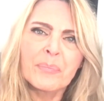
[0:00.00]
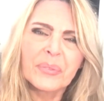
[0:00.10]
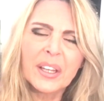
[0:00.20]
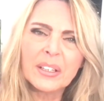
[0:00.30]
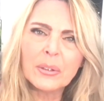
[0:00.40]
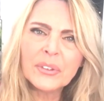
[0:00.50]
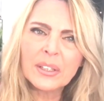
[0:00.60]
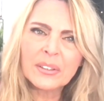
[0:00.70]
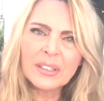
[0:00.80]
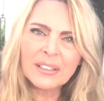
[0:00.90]

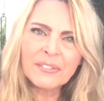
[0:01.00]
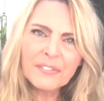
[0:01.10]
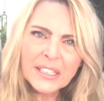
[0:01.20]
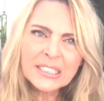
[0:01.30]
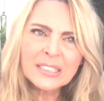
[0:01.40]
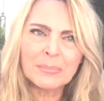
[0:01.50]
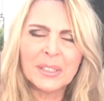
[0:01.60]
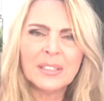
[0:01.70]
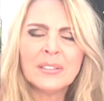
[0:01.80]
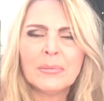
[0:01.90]
the
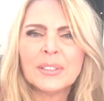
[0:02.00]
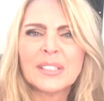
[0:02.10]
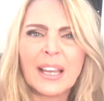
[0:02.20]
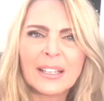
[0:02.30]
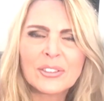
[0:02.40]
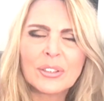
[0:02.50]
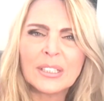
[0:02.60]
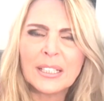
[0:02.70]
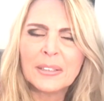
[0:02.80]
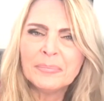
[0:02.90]
investment was
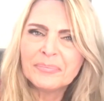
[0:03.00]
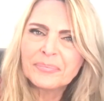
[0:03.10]
actually